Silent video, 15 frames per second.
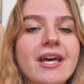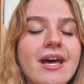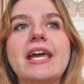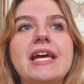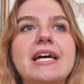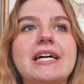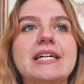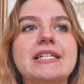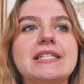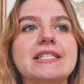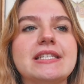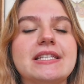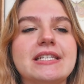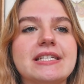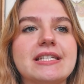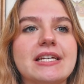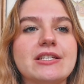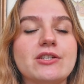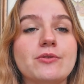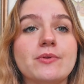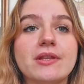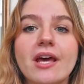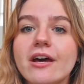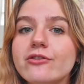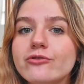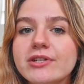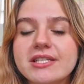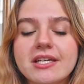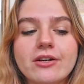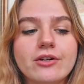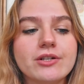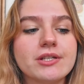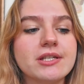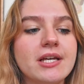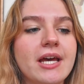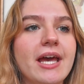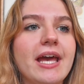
and this has to do with country singers